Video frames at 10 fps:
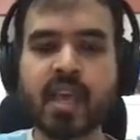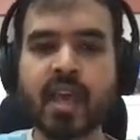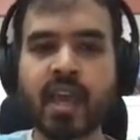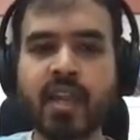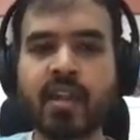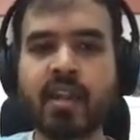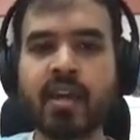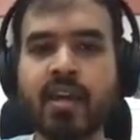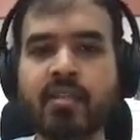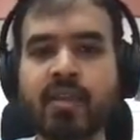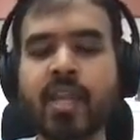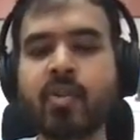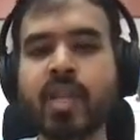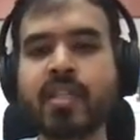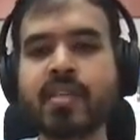and the way to
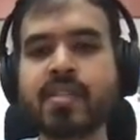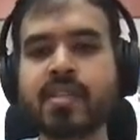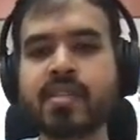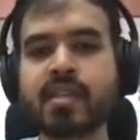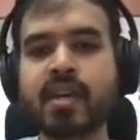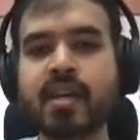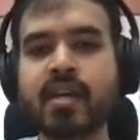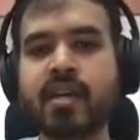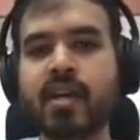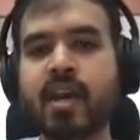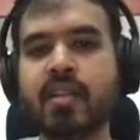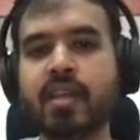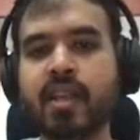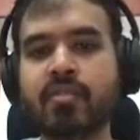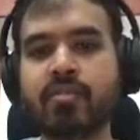read this is
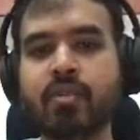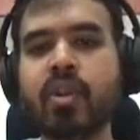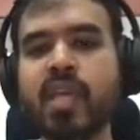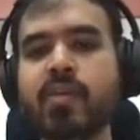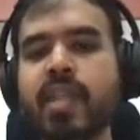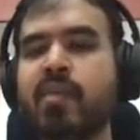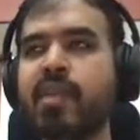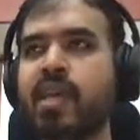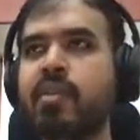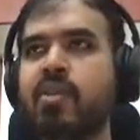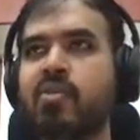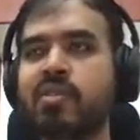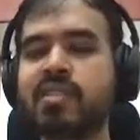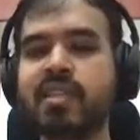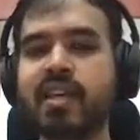there are 4 equally applicable
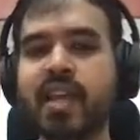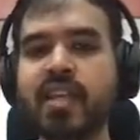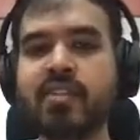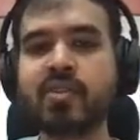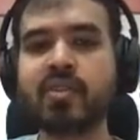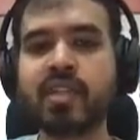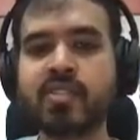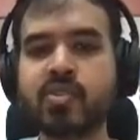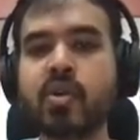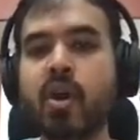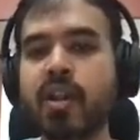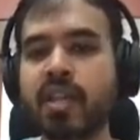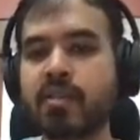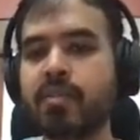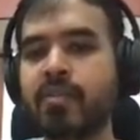rules, right? So there is no
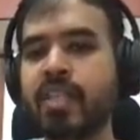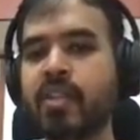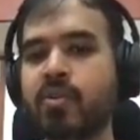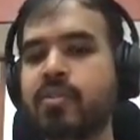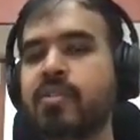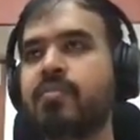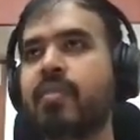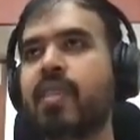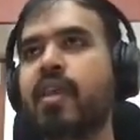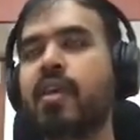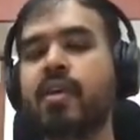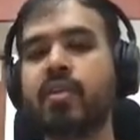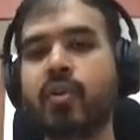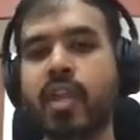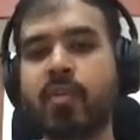order between the rules.
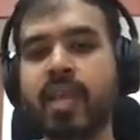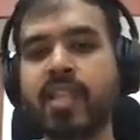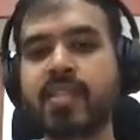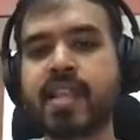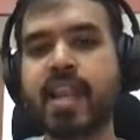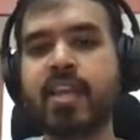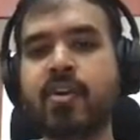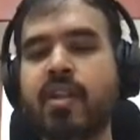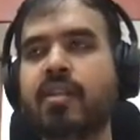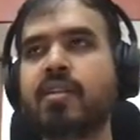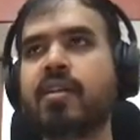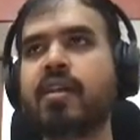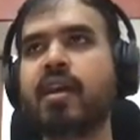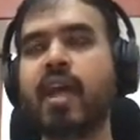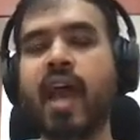You can apply this in any order,
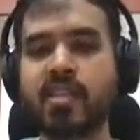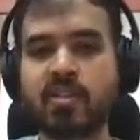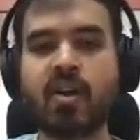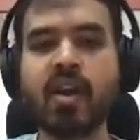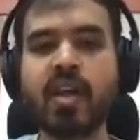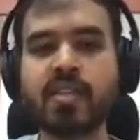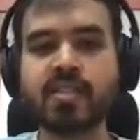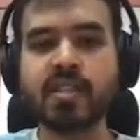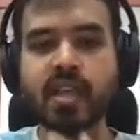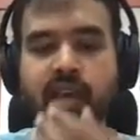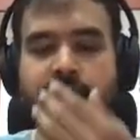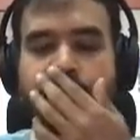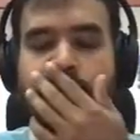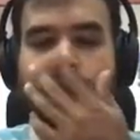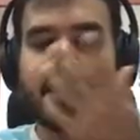as long as
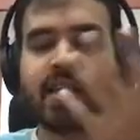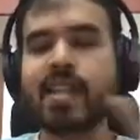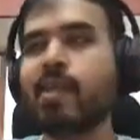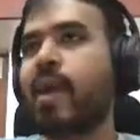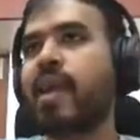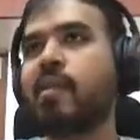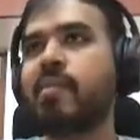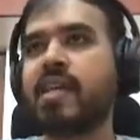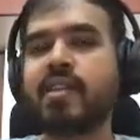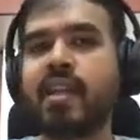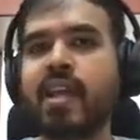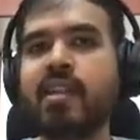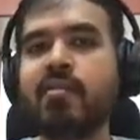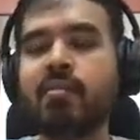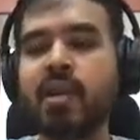it's like pattern matching,
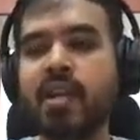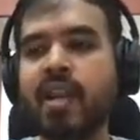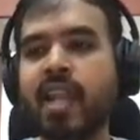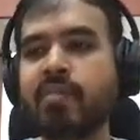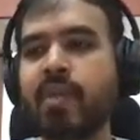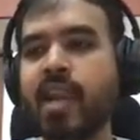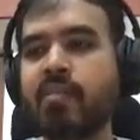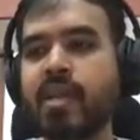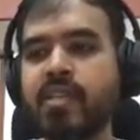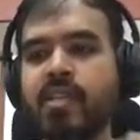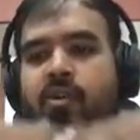right? But unlike pattern matching in